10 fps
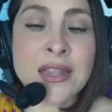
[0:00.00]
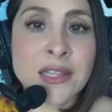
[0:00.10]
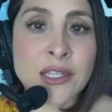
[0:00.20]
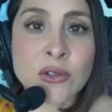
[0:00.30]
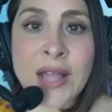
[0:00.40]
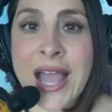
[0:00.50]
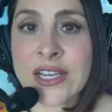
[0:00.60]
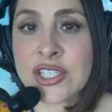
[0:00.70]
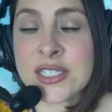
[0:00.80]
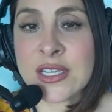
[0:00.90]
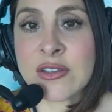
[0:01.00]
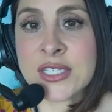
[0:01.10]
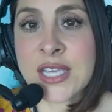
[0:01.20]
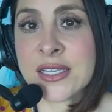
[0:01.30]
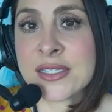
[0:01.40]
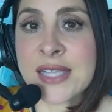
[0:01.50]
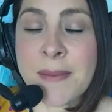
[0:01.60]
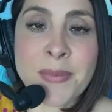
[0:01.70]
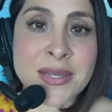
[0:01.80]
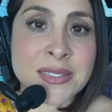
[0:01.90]
little actions that you take
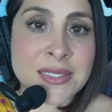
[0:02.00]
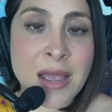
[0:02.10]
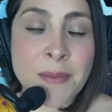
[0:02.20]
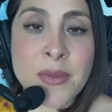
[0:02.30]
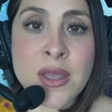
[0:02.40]
step by step